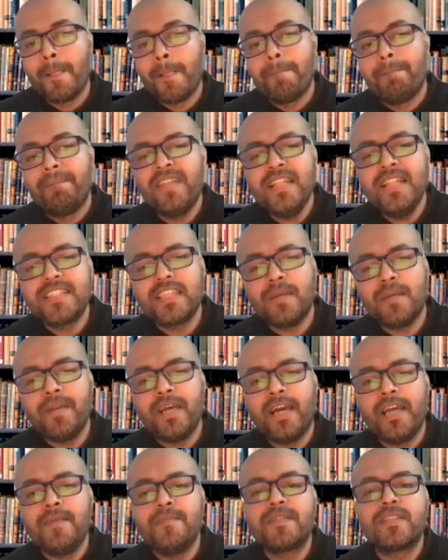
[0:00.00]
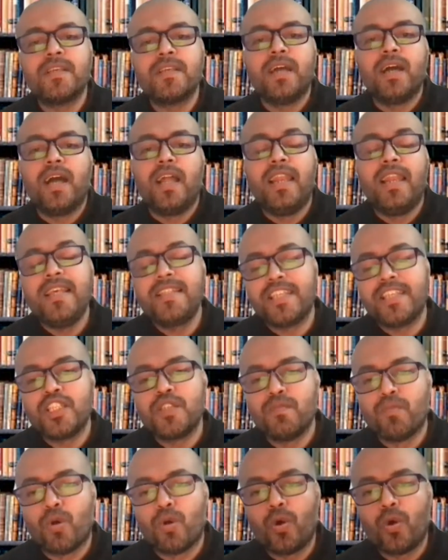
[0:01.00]
Then sometimes less
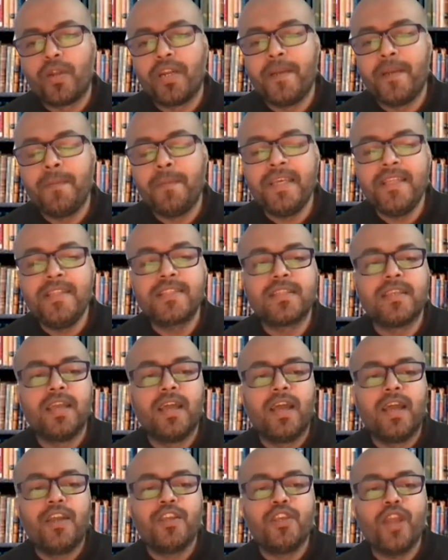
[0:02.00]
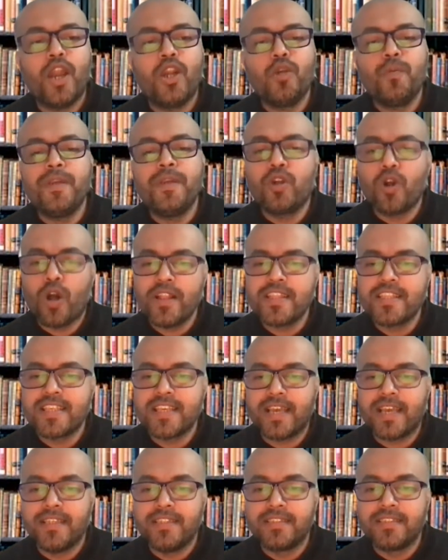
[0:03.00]
is more. It means you have to be
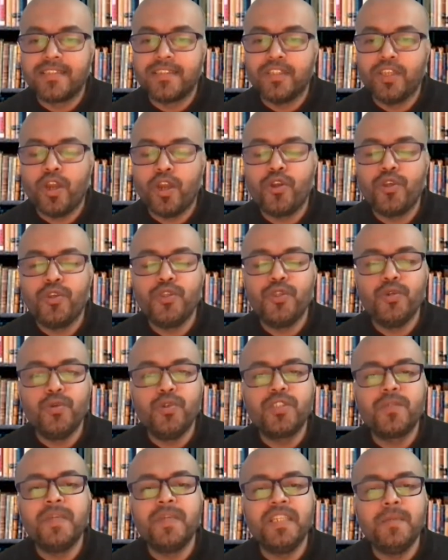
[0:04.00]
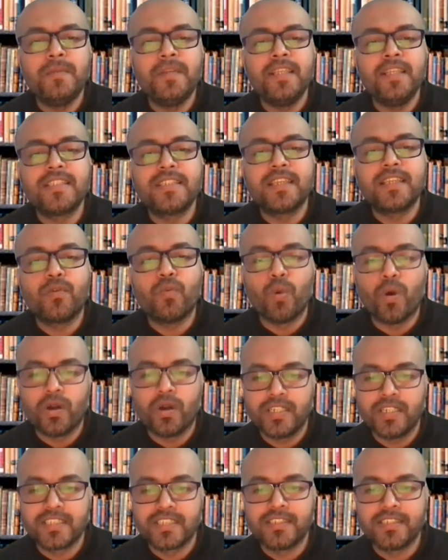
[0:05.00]
concise, you have to use minimalistic
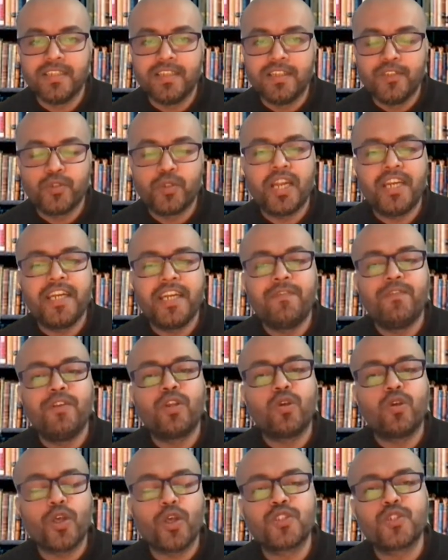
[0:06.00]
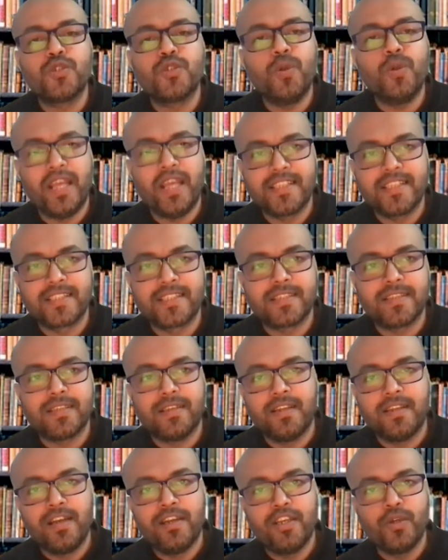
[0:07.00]
words so that it will cost you less
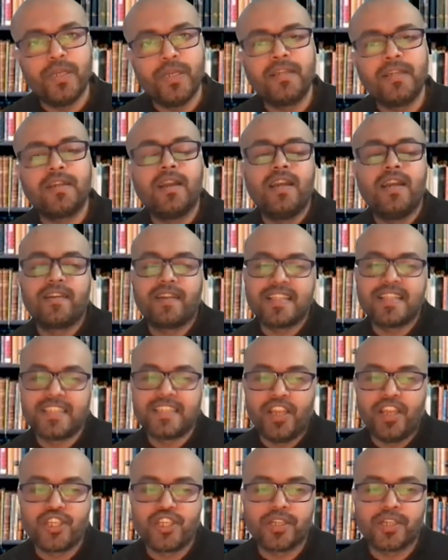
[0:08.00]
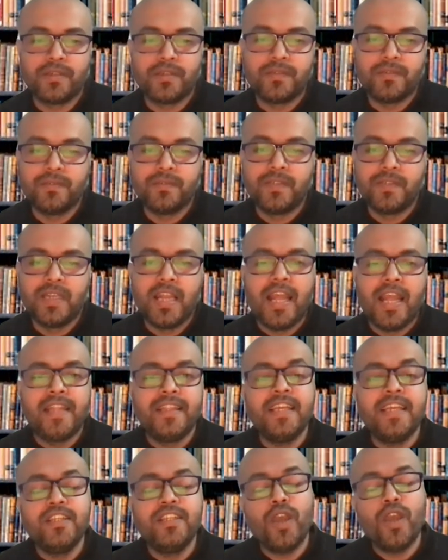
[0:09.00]
during translation. Then
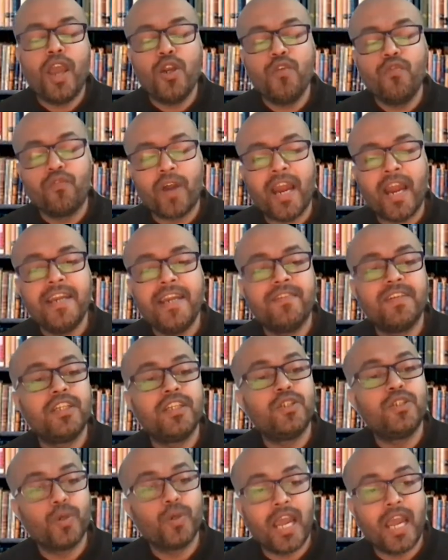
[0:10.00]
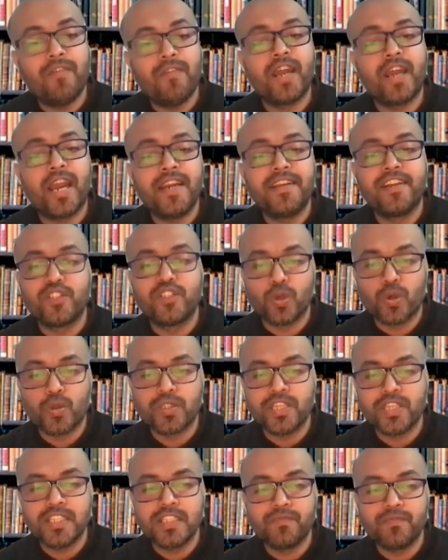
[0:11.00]
you have to find whether you have right
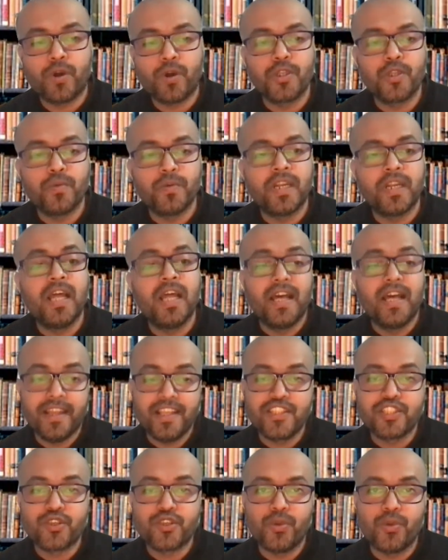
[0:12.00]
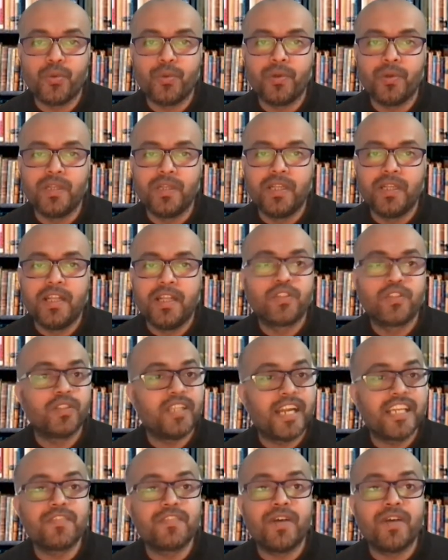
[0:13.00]
resources for your rescue. So
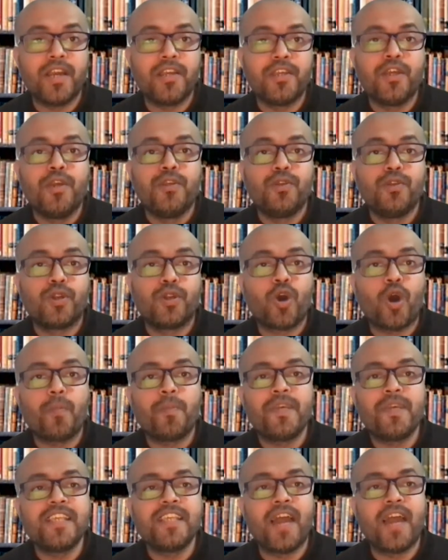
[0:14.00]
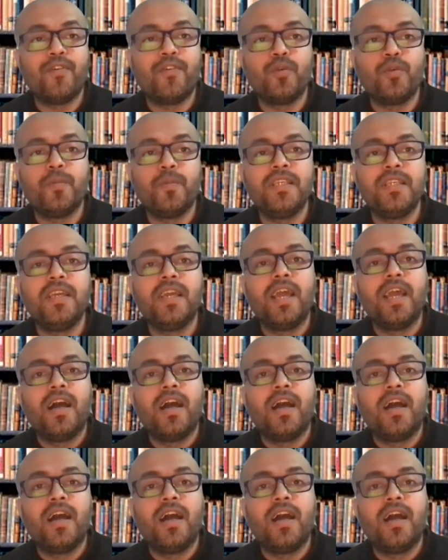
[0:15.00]
that's why your copies have to be